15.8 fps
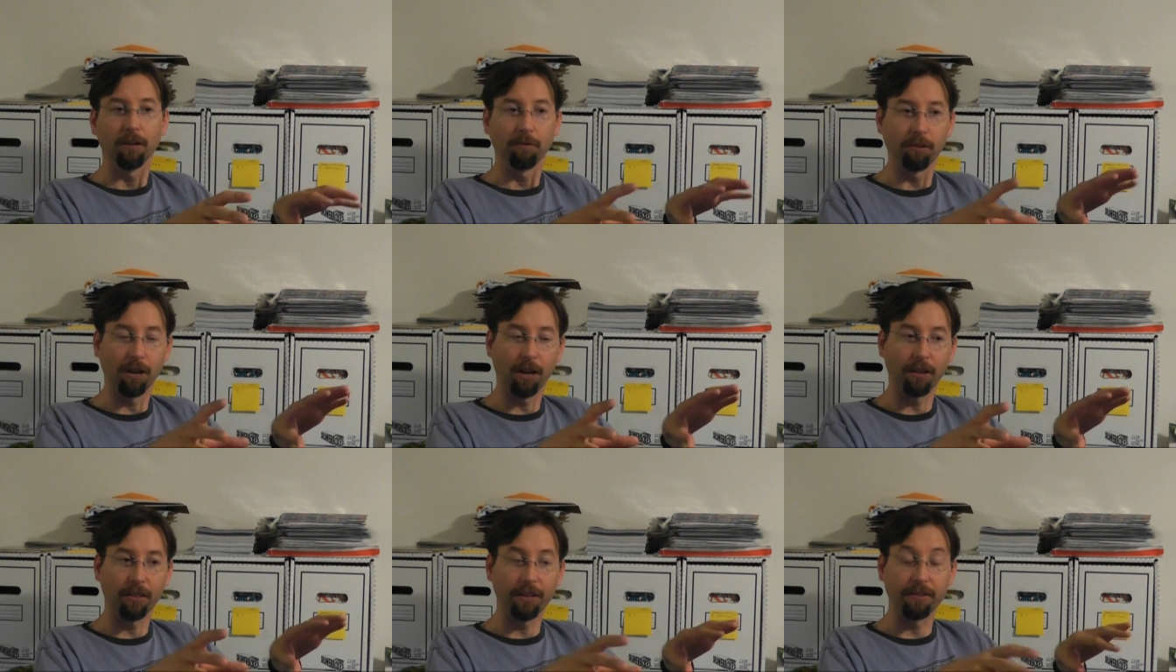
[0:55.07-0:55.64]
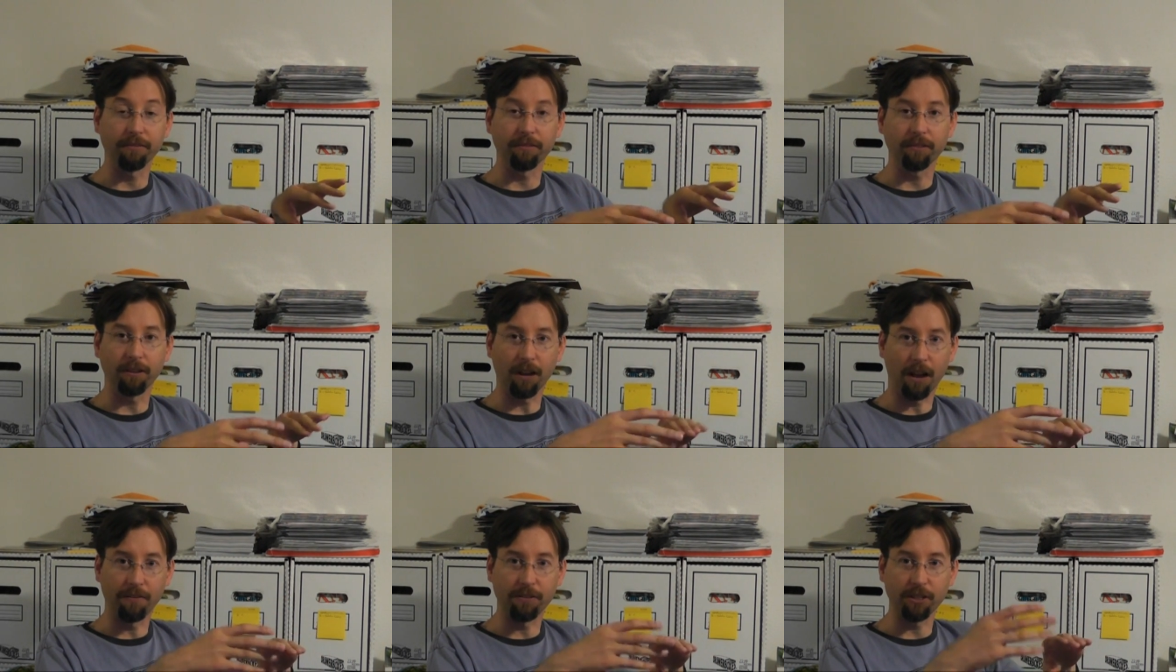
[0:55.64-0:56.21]
Well, they
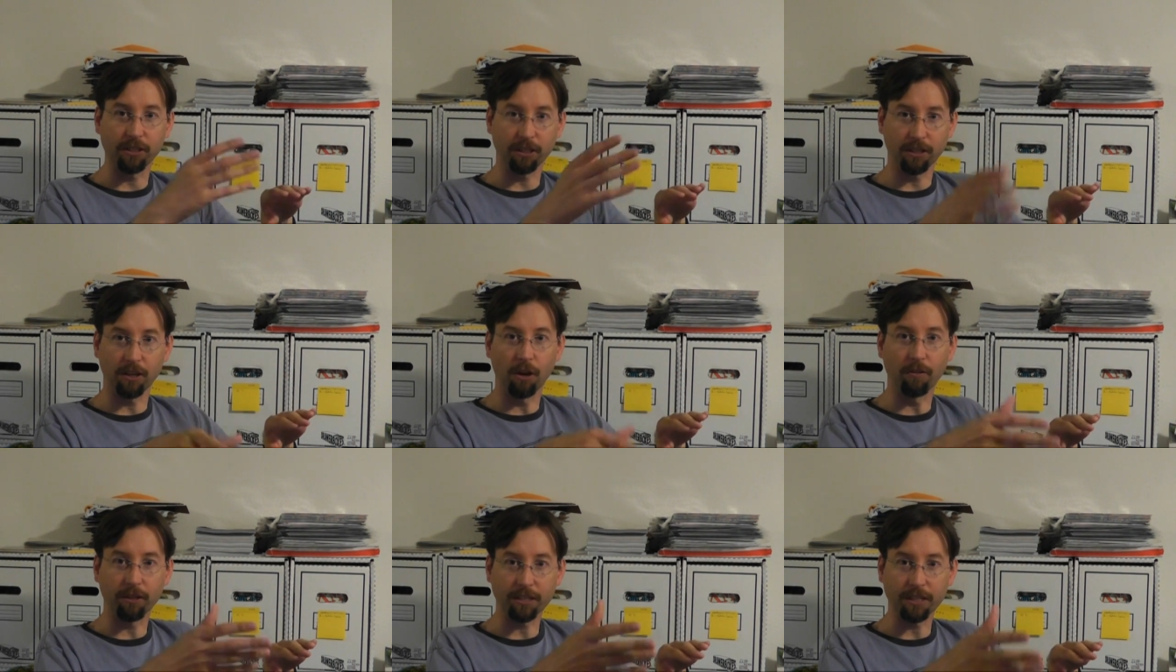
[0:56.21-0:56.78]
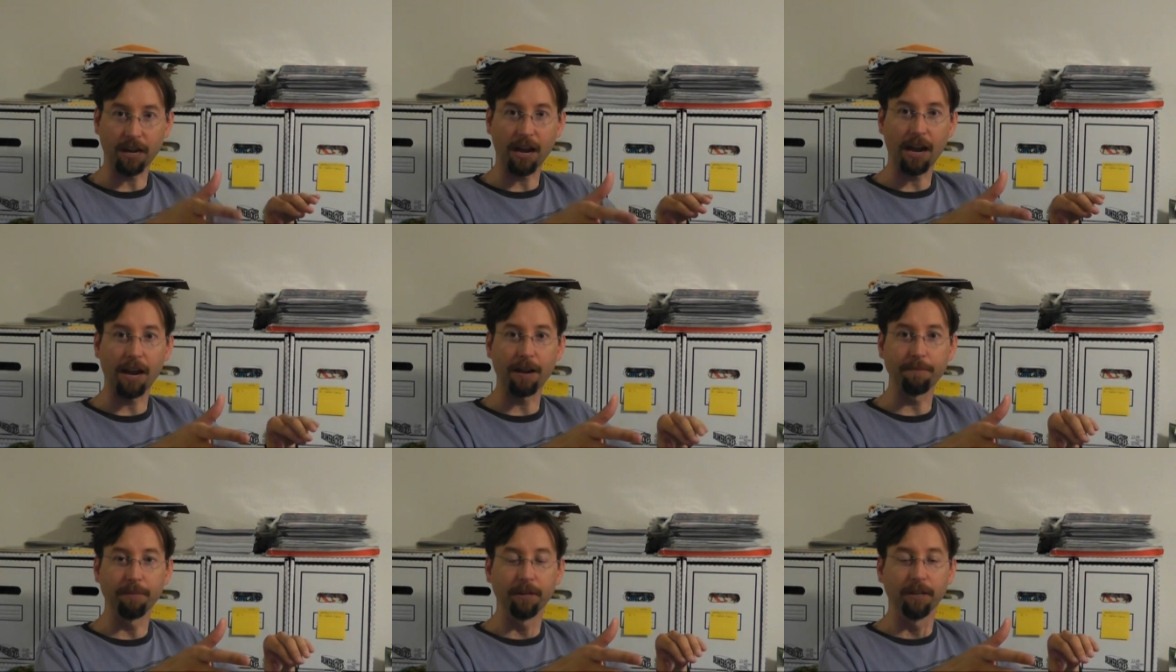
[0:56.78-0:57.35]
obviously over
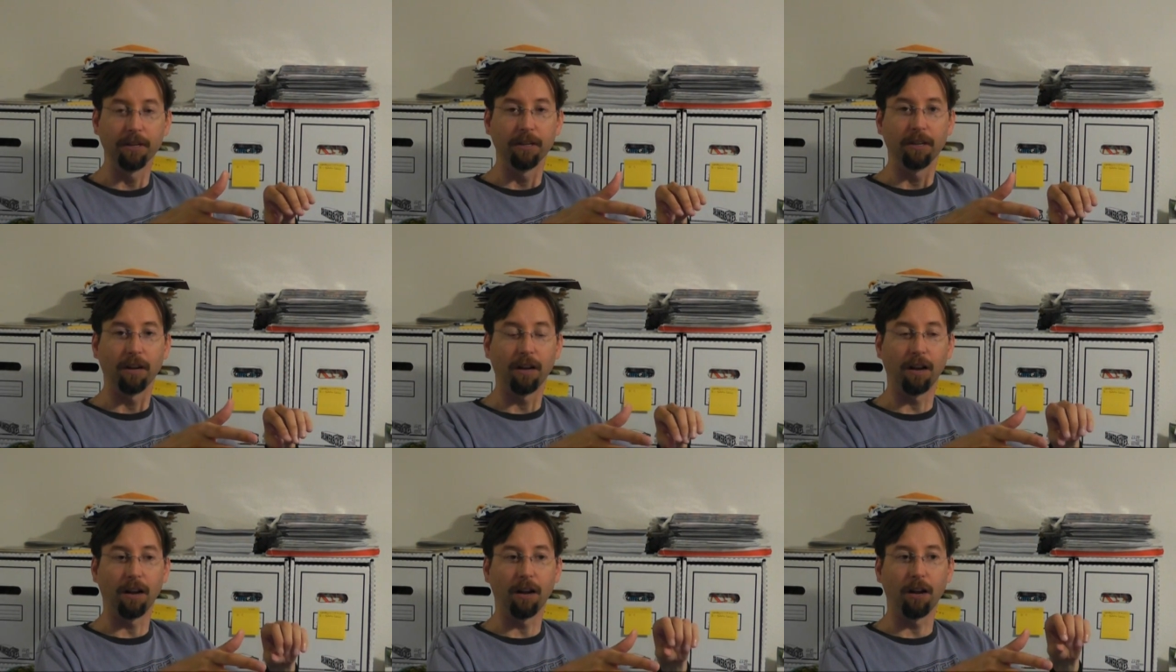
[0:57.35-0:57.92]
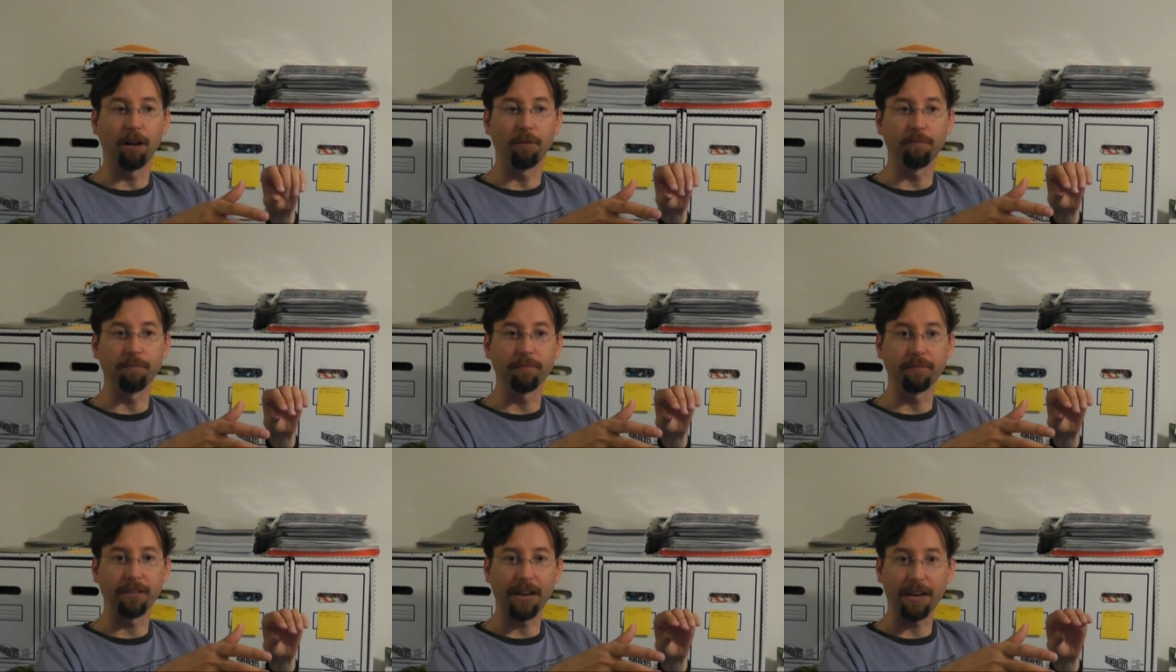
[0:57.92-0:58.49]
time um,
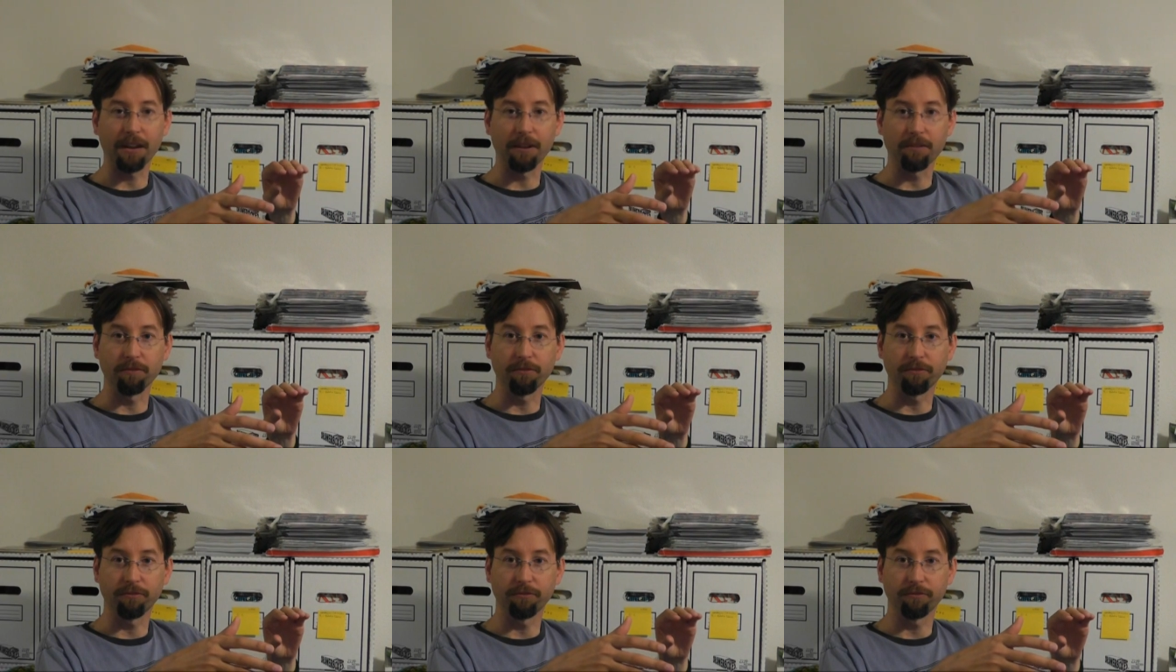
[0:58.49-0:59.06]
they've